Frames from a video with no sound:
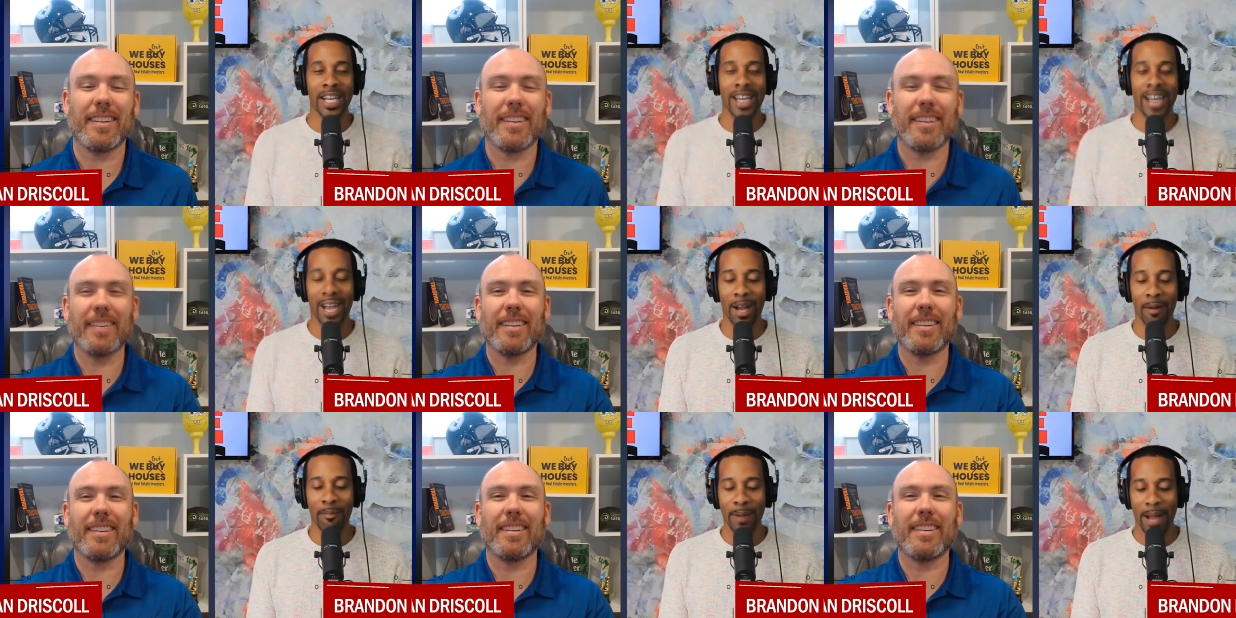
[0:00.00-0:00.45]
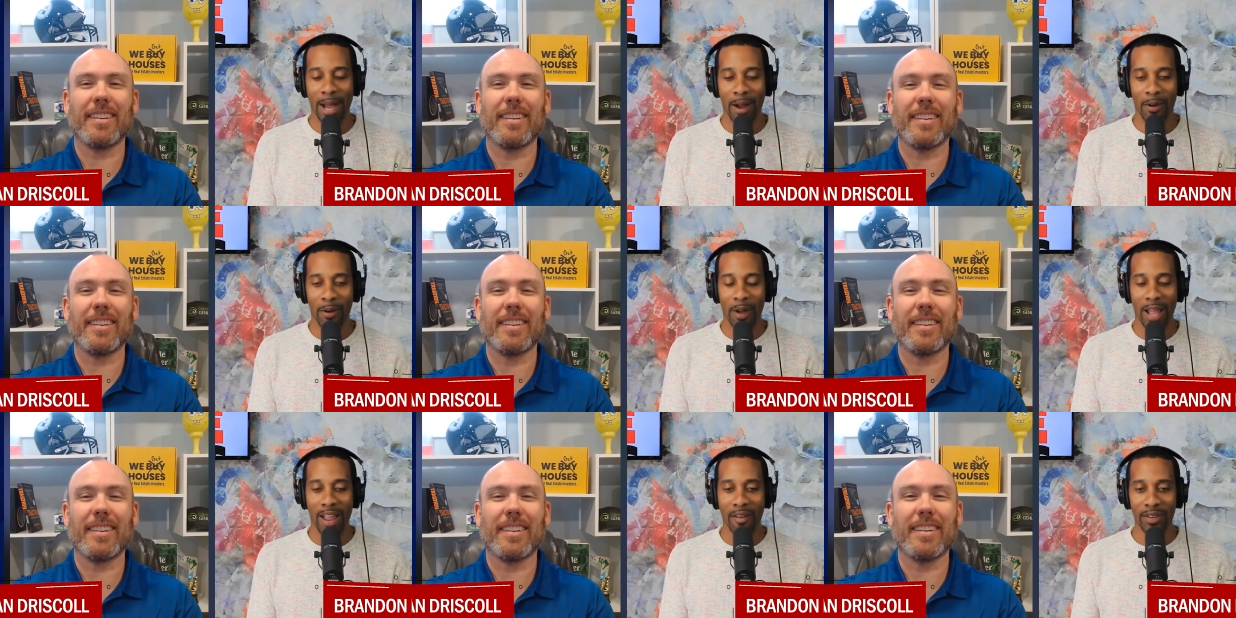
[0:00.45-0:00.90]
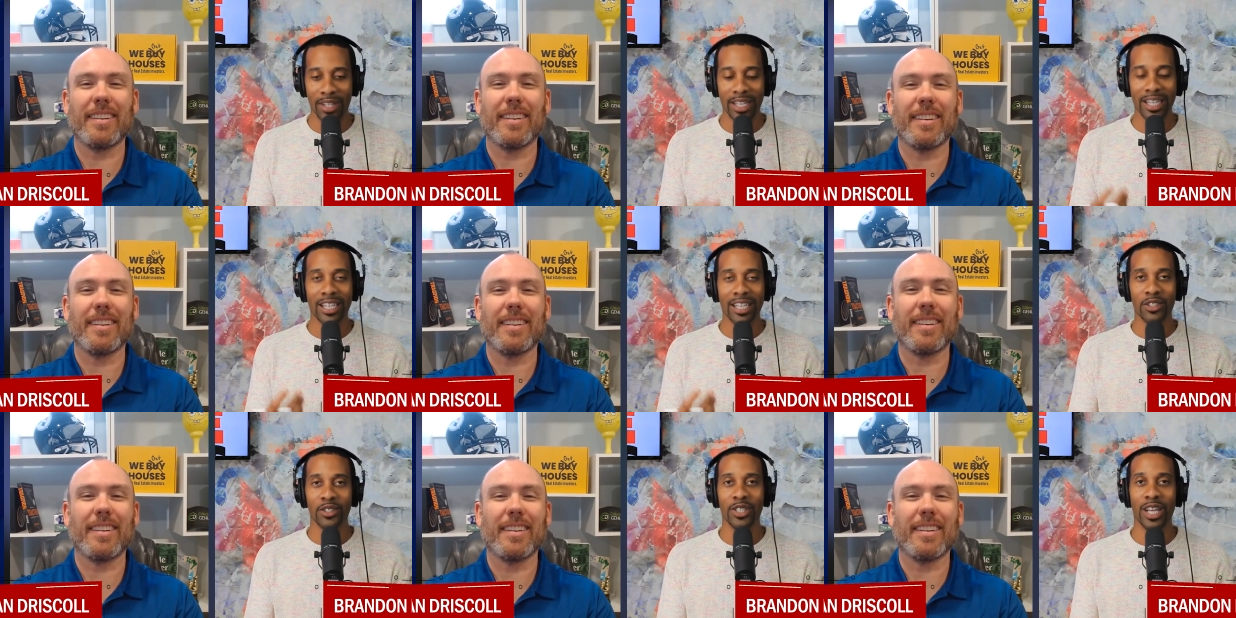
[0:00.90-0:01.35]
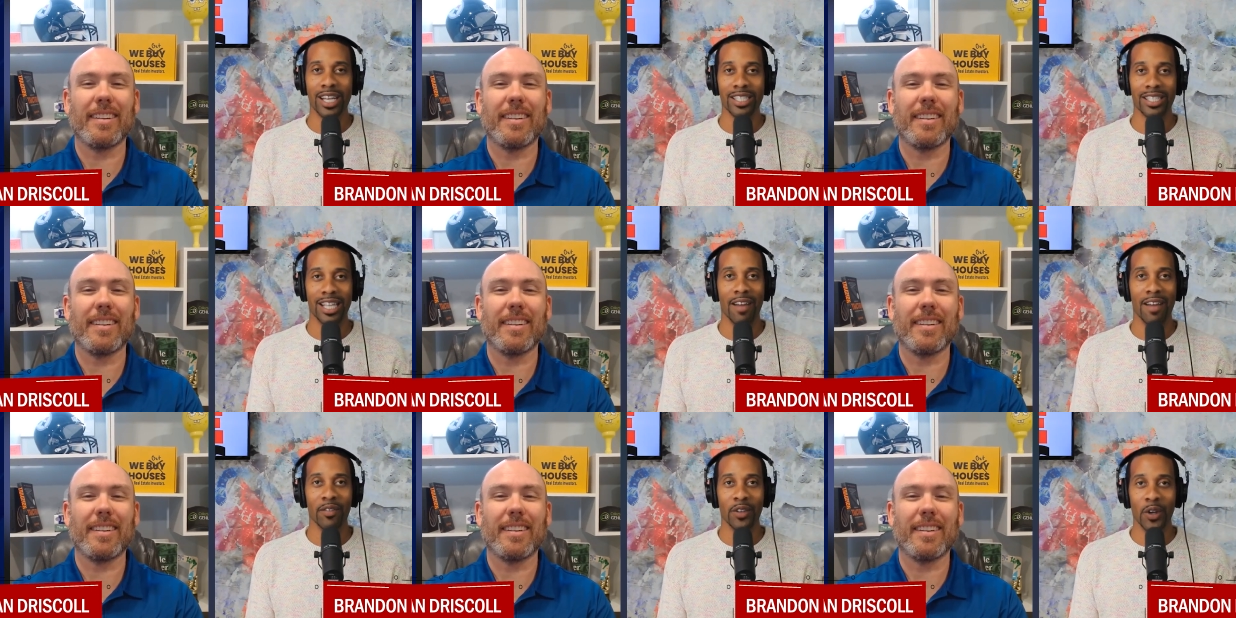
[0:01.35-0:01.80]
Speaker 1: about everything that you guys
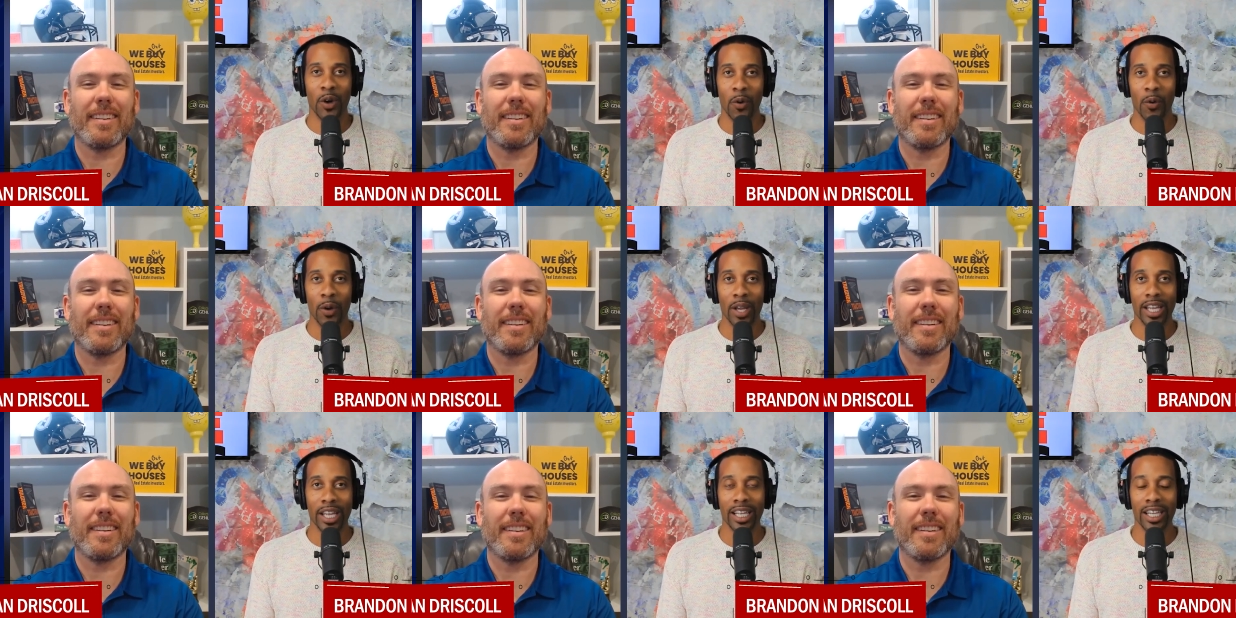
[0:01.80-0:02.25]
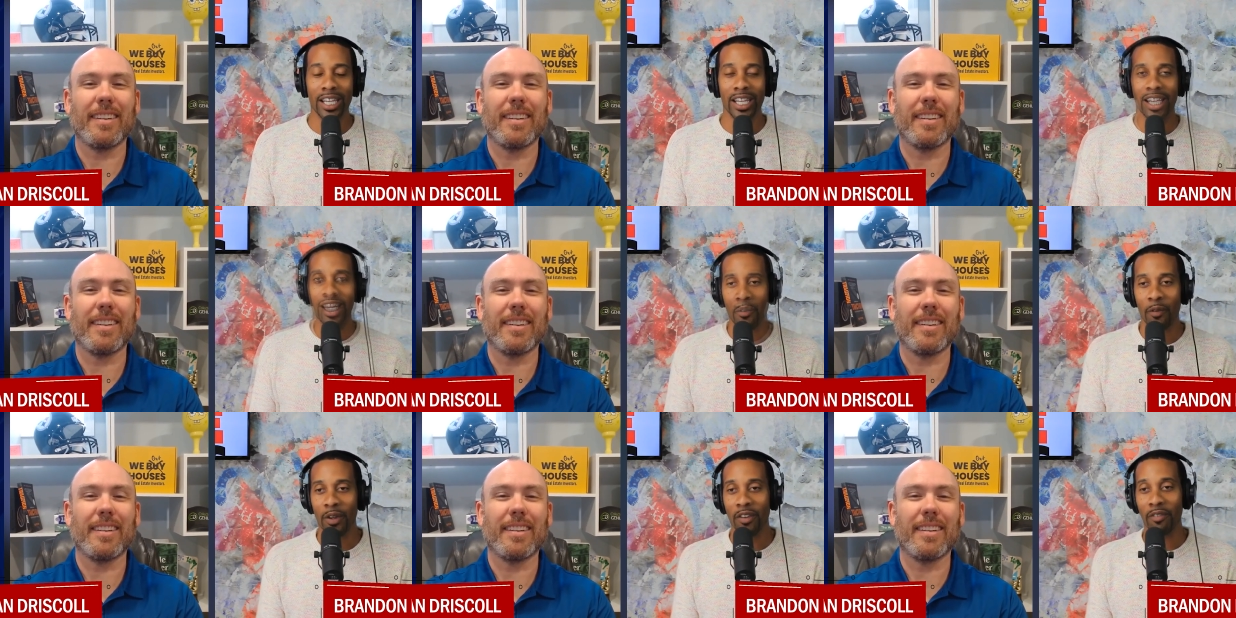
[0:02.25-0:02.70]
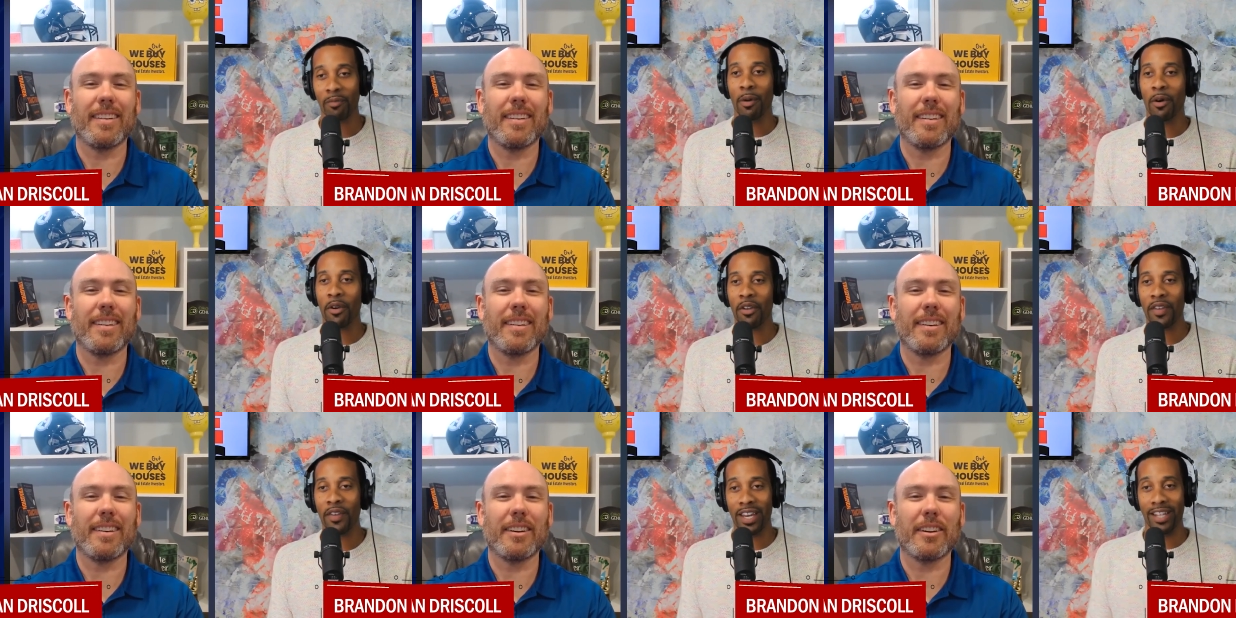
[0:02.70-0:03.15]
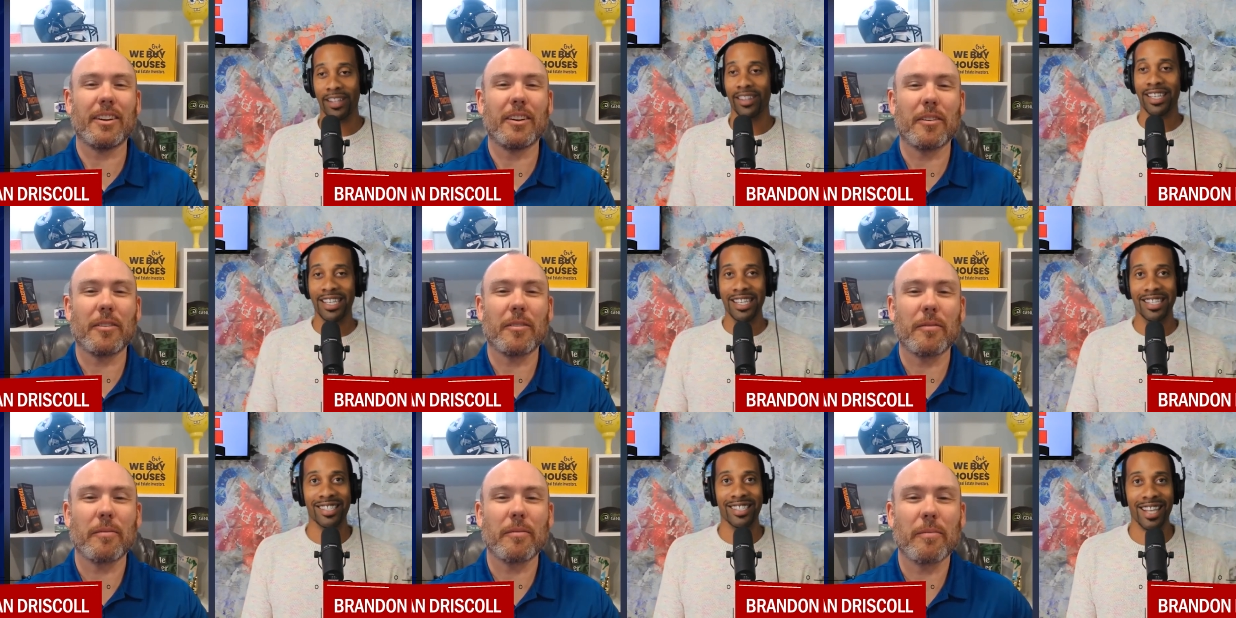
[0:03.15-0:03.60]
have going with
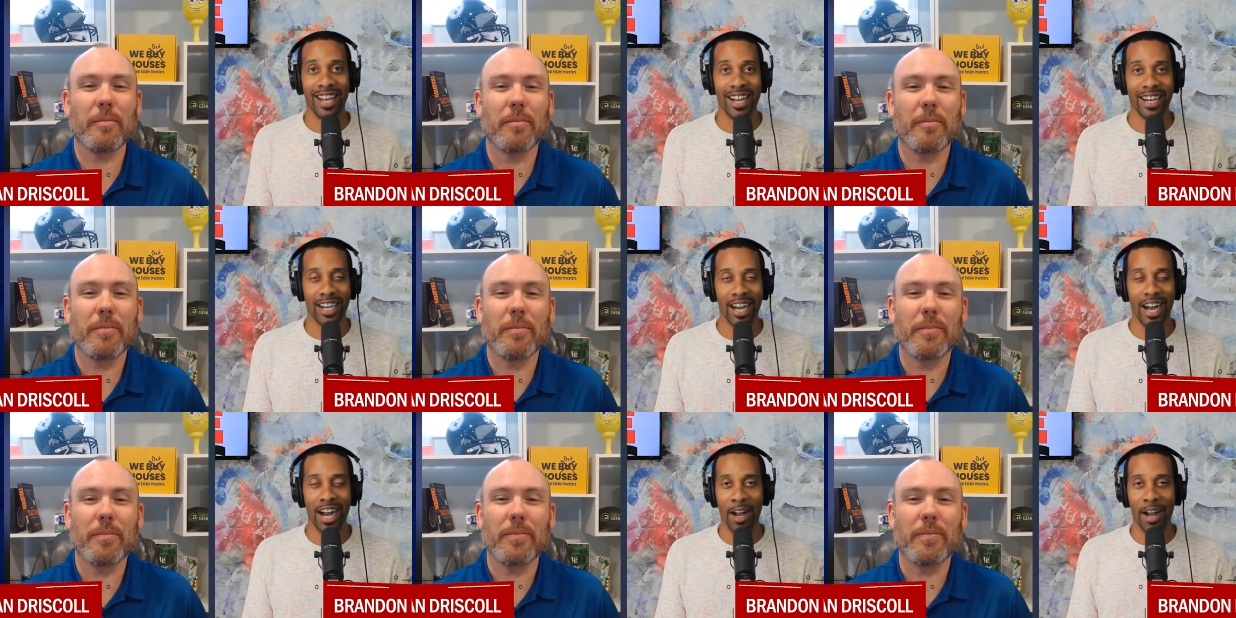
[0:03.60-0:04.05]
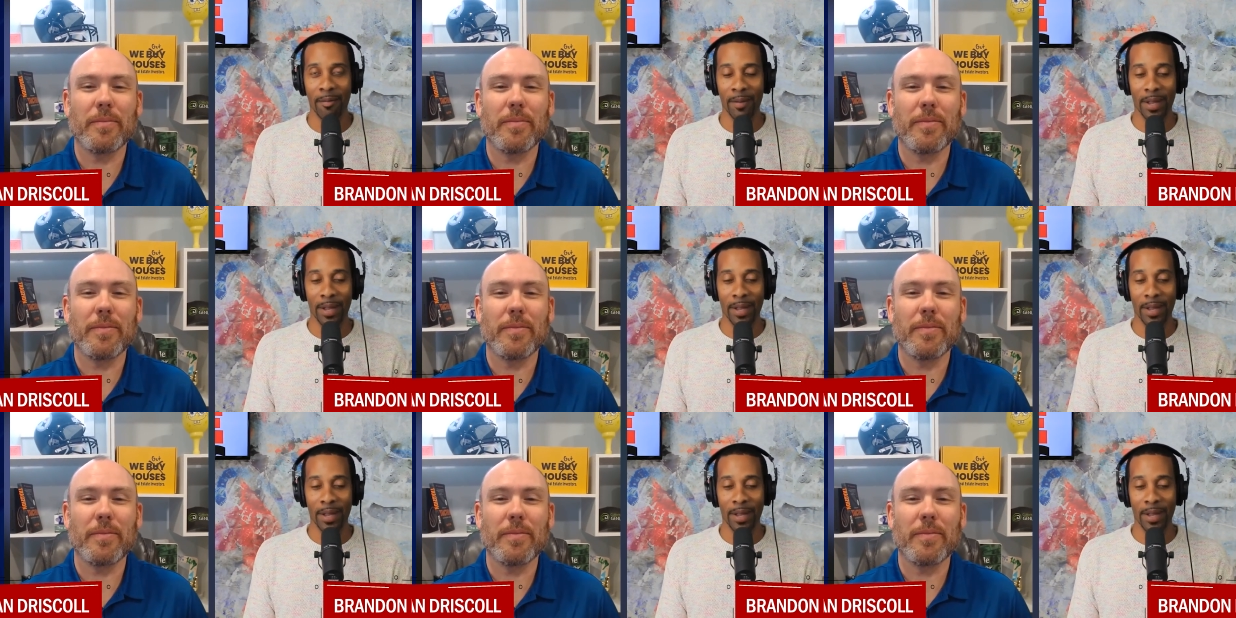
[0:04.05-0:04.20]
motivatedleads.com.